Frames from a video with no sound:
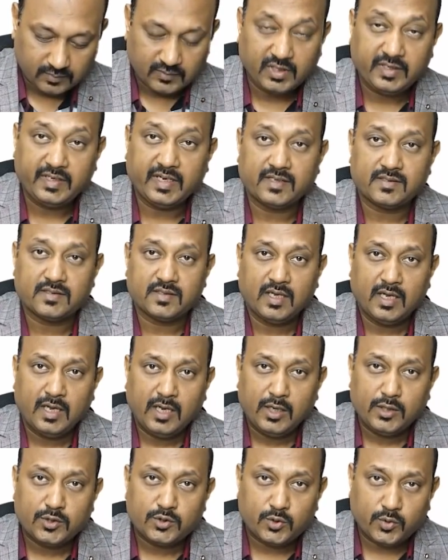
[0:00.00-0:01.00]
Yes.
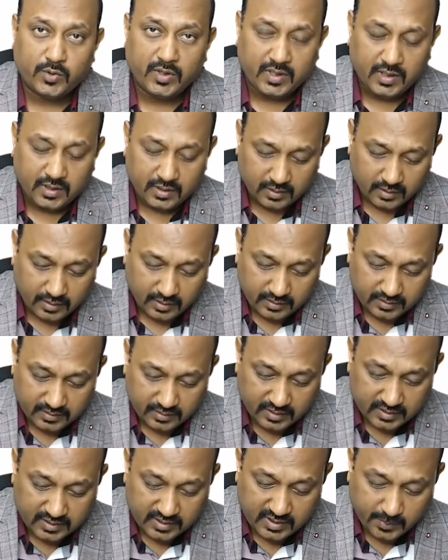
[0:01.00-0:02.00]
So in
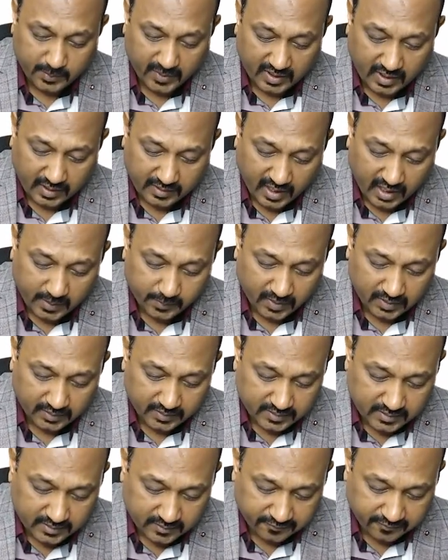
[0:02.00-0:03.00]
this is a metacarpal,
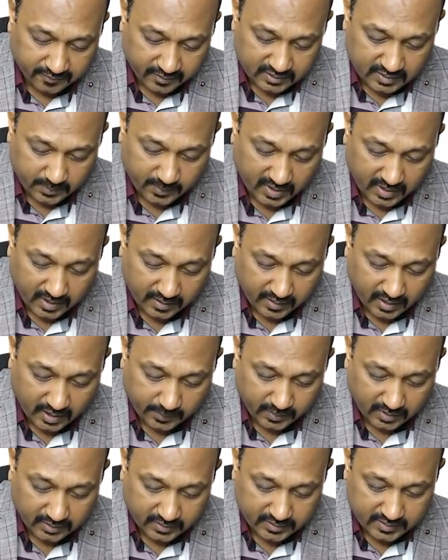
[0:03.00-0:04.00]
this is a first
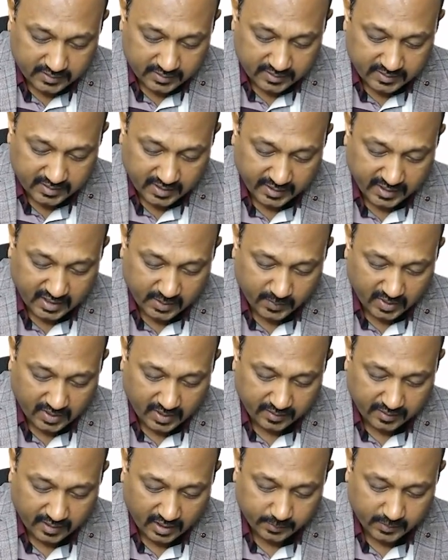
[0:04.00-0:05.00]
metacarpal, this is a second
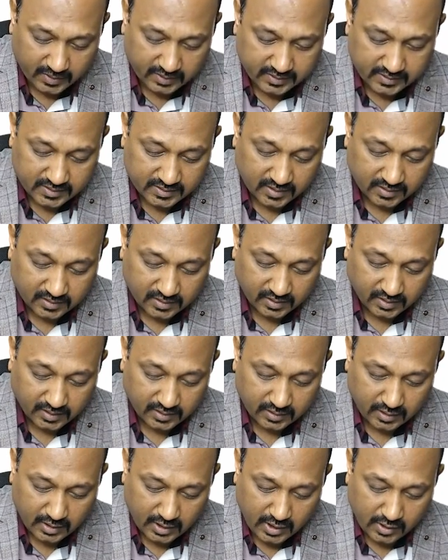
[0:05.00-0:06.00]
metacarpal, this is a
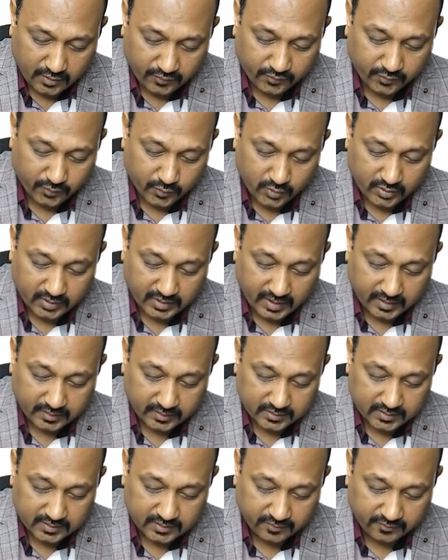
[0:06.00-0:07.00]
third, fourth, and
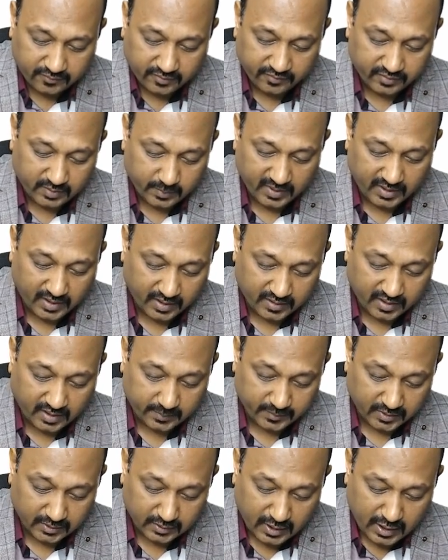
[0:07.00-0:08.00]
this is a fifth
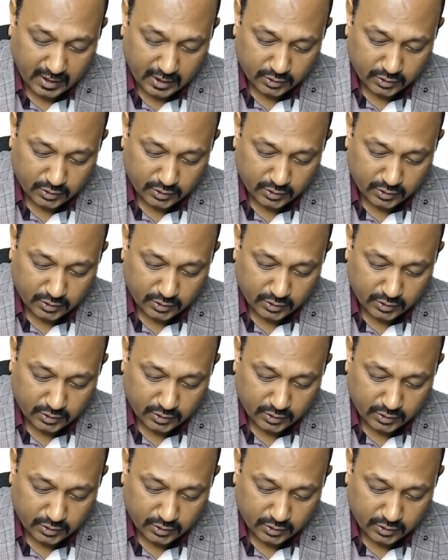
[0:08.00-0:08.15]
metacarpal.